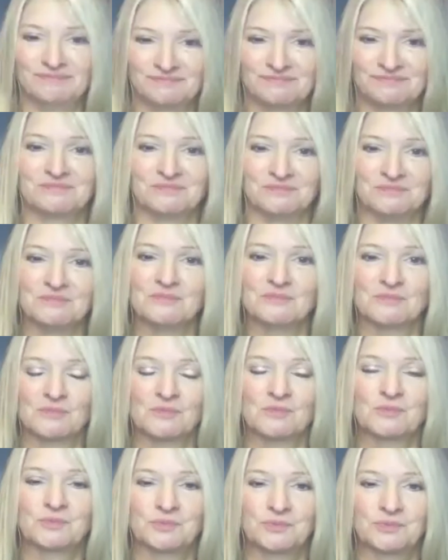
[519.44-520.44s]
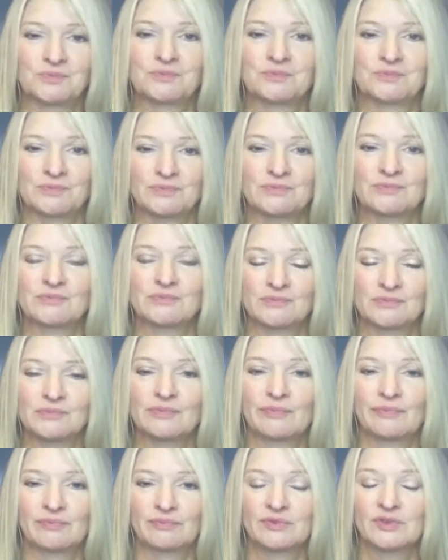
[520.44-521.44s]
People just can't believe it. They're like, there's
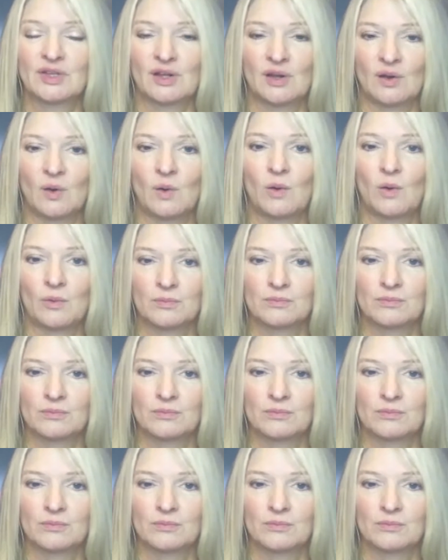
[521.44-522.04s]
just no way. You've